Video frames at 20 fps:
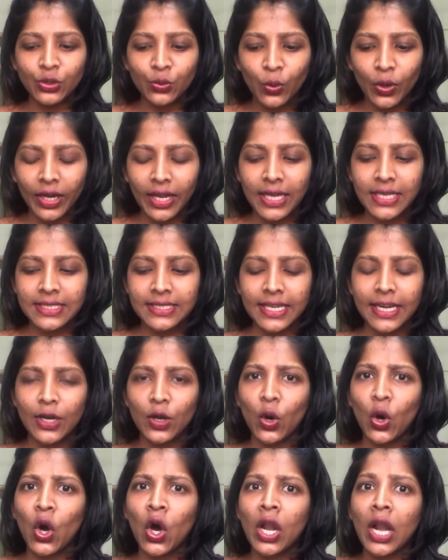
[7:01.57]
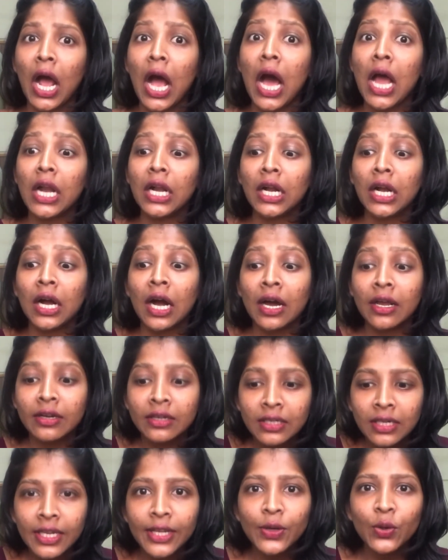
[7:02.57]
to what I said, or are
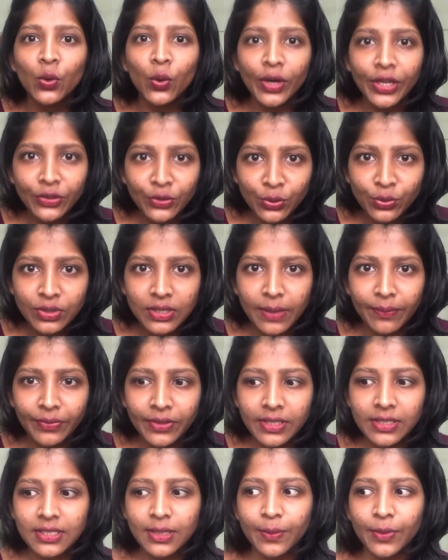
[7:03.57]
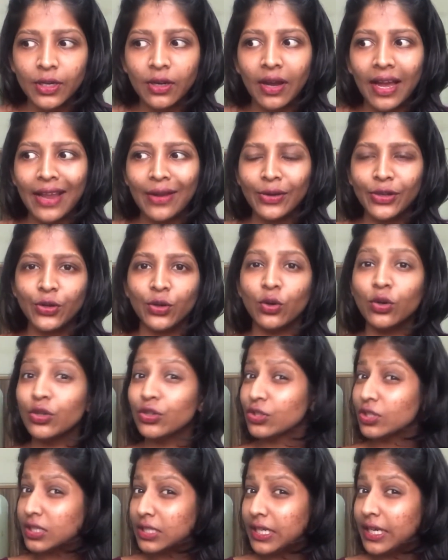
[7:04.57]
currently going through something similar and
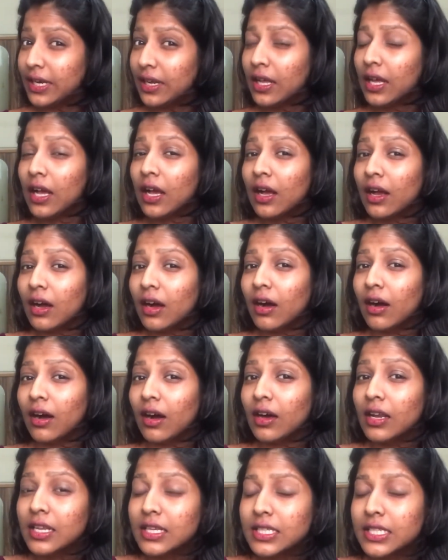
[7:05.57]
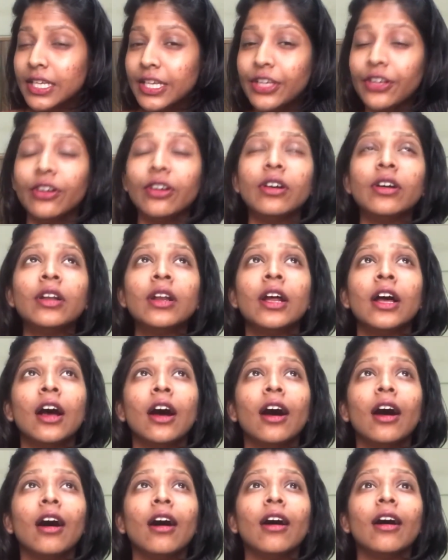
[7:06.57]
just need a listening ear,
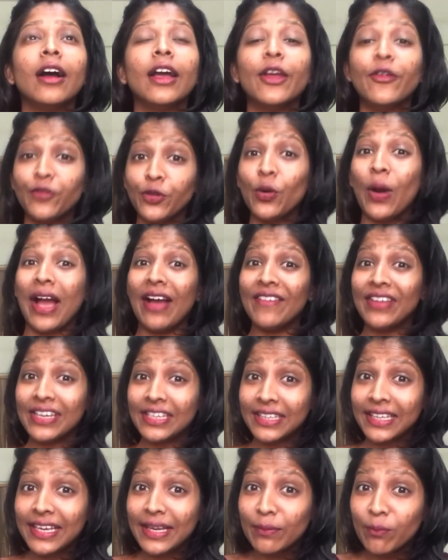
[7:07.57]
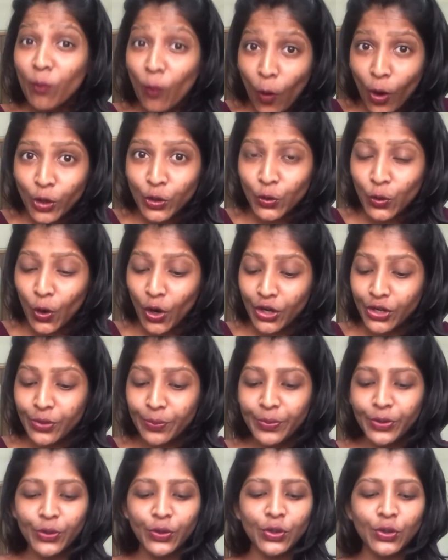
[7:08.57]
if you have anything more to
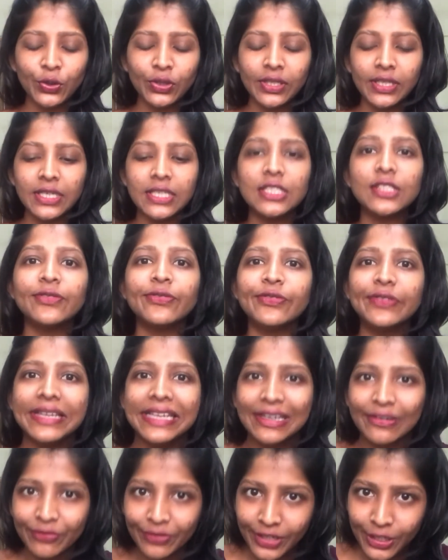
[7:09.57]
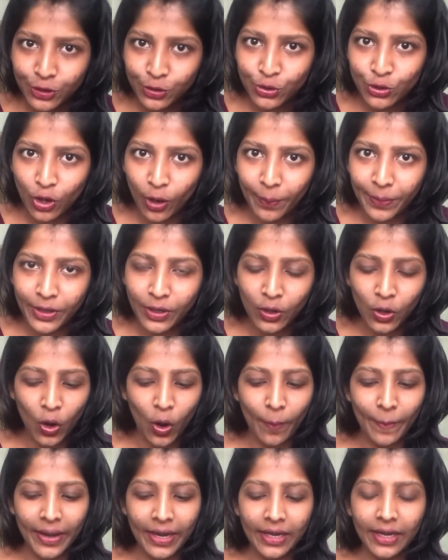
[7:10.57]
contribute to this, feel free to drop in a
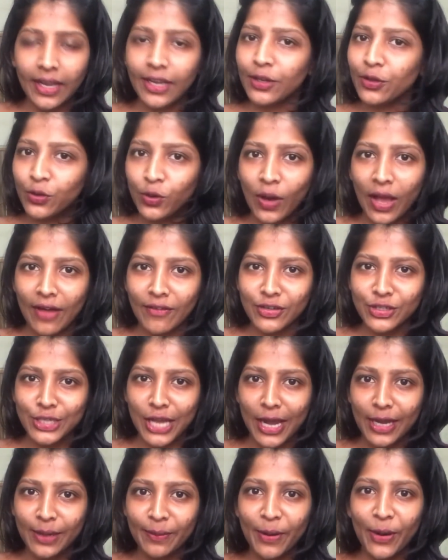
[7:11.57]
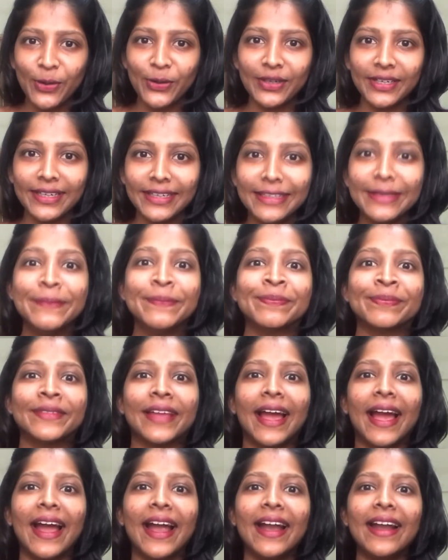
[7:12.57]
comment and have a chat about it.
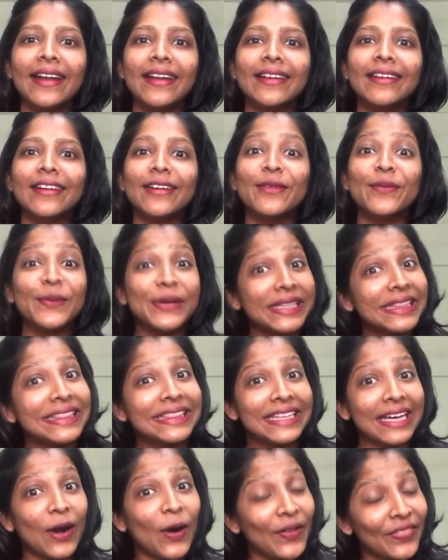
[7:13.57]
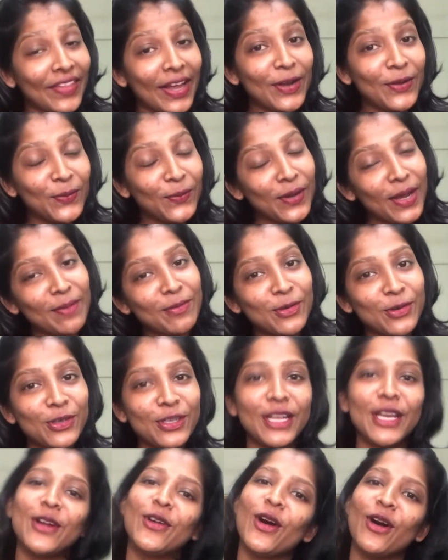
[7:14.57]
And on that note, I'm going to
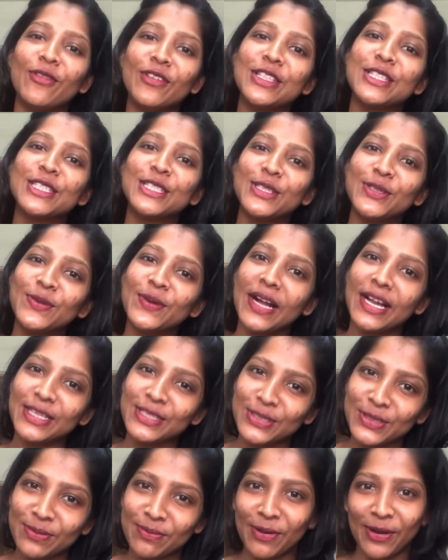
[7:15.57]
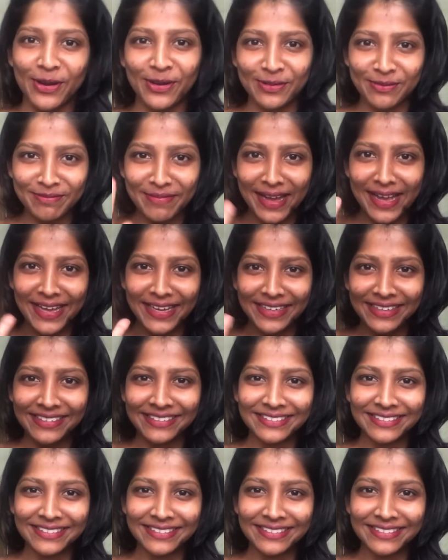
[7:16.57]
take off and see you guys tomorrow. Bye.